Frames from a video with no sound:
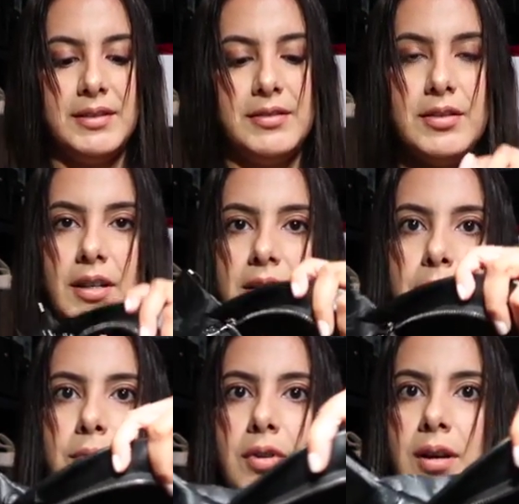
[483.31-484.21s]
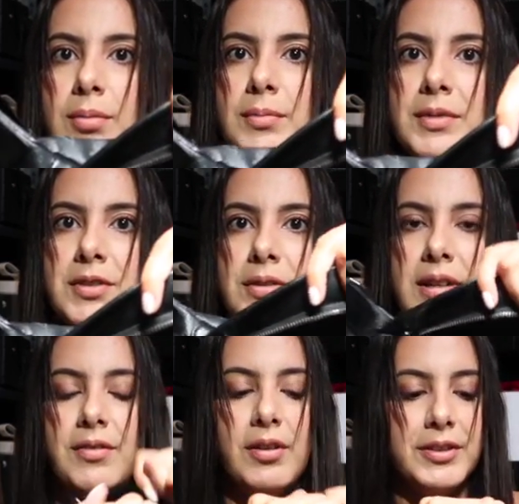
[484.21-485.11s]
Not a problem, and you
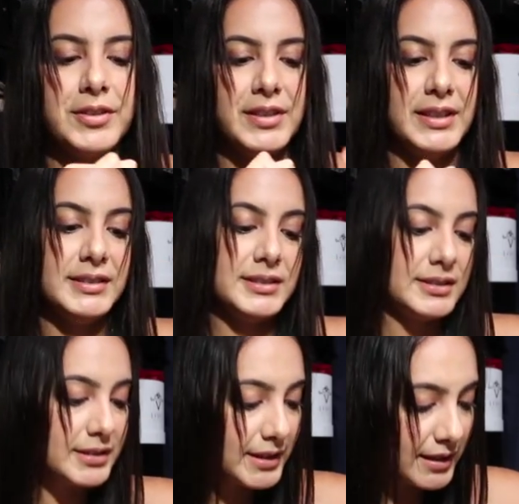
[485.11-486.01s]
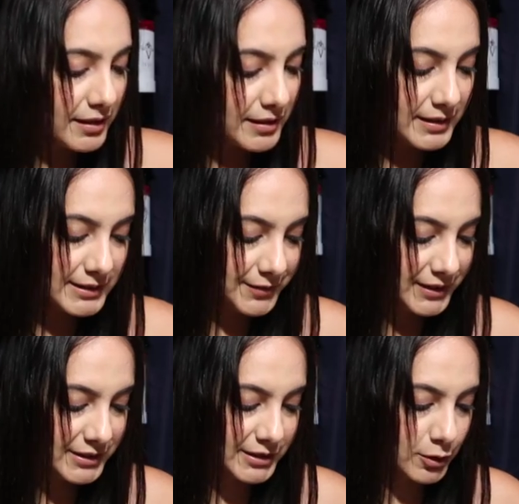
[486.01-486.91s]
have all your things in there. This
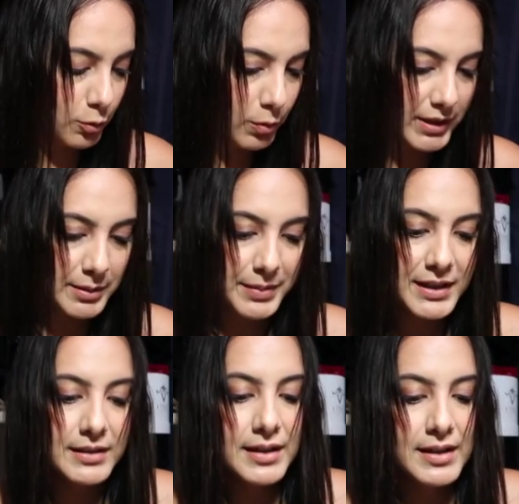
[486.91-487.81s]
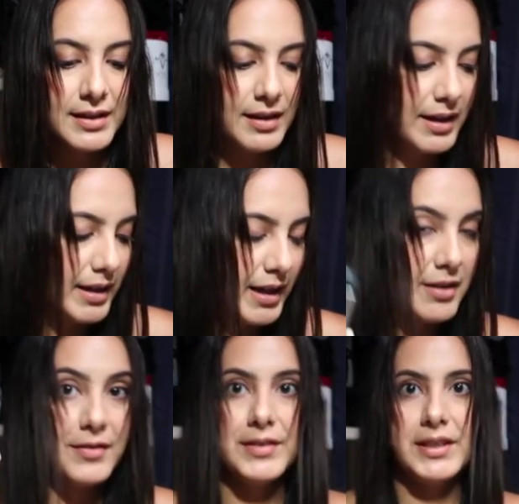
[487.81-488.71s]
fits quite a bit. I
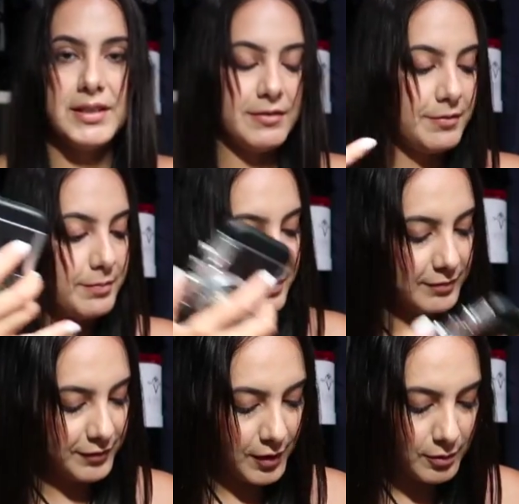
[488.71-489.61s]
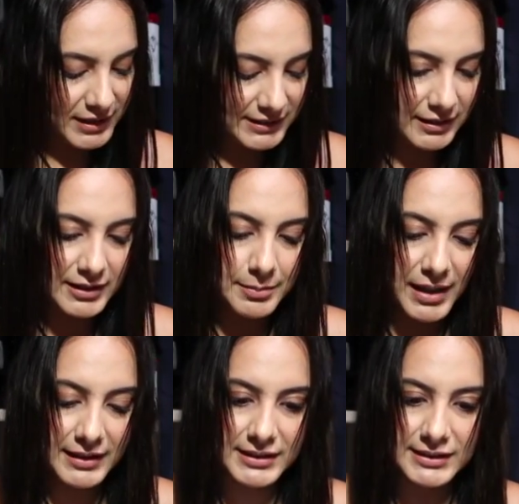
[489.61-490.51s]
have the phone. It's not the
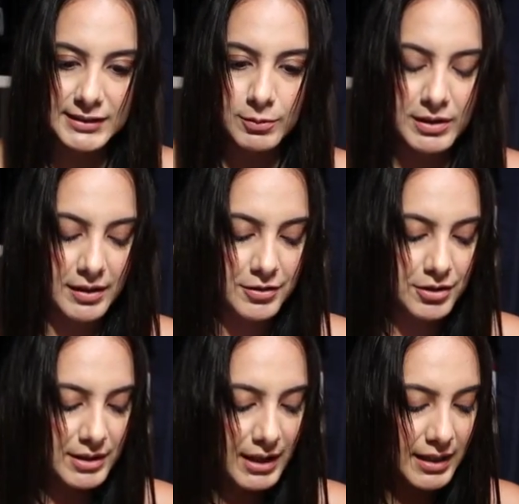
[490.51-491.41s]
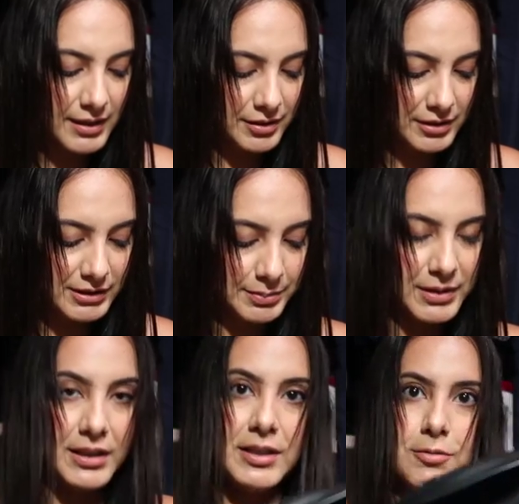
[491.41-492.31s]
maxi, it's the one under that, and you can just
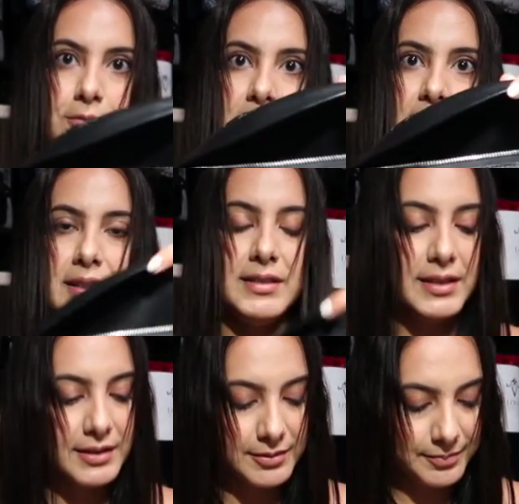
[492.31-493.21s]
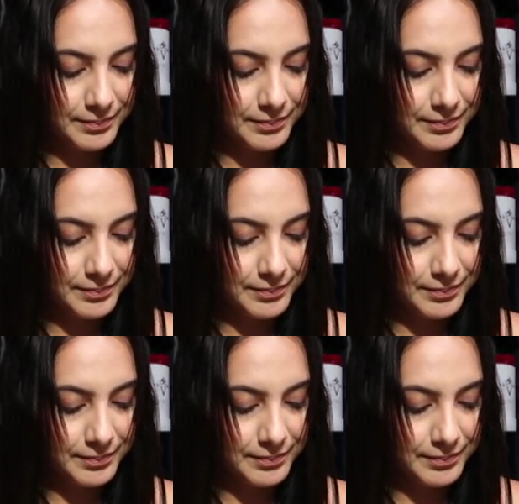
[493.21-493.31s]
put it like right in there.